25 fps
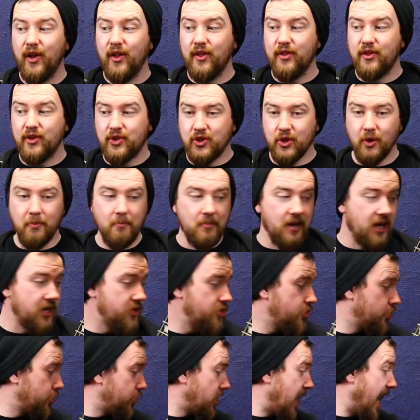the
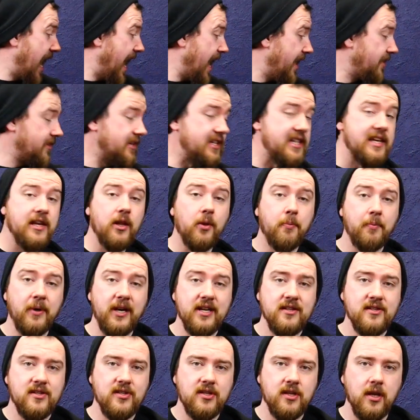Sunburst Strat, and the Little
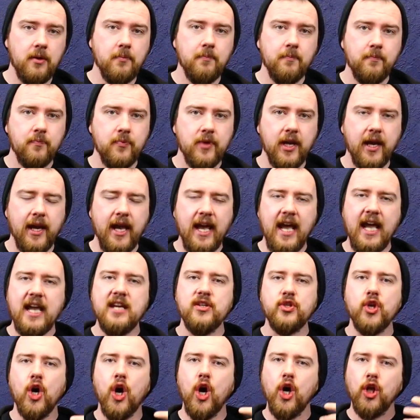Princeton.
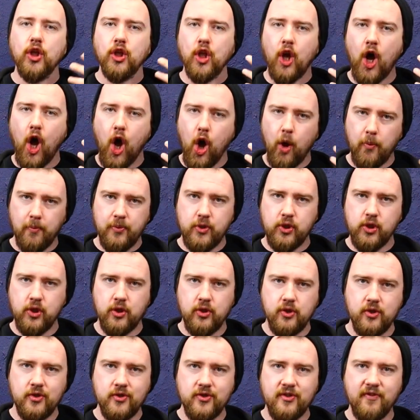It's all
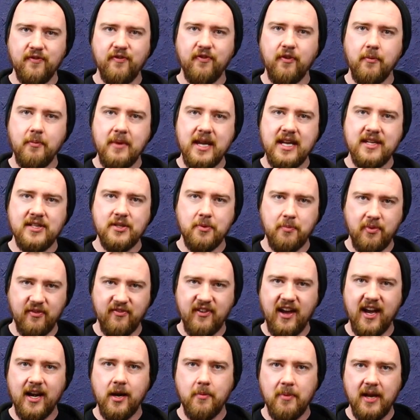options for me to
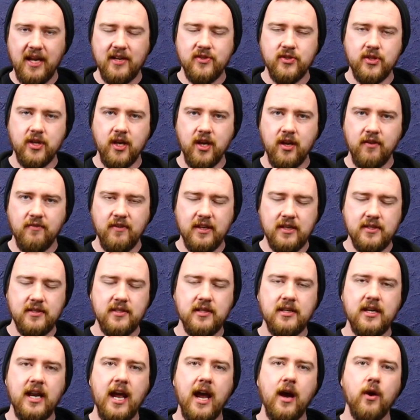provide a better
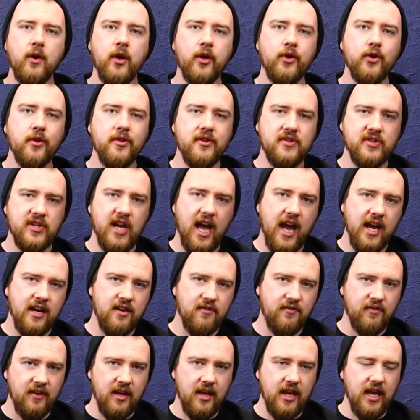service. Now, another side
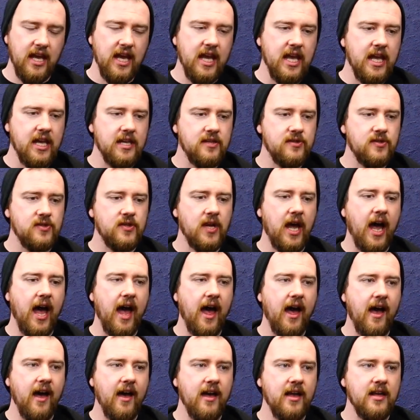of it is
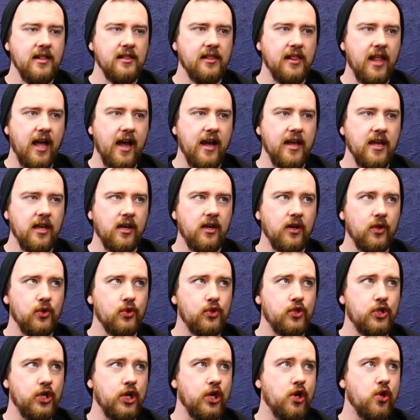I like
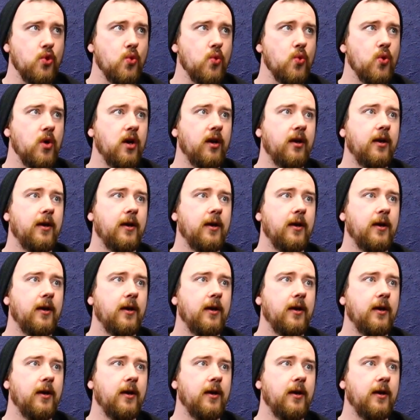to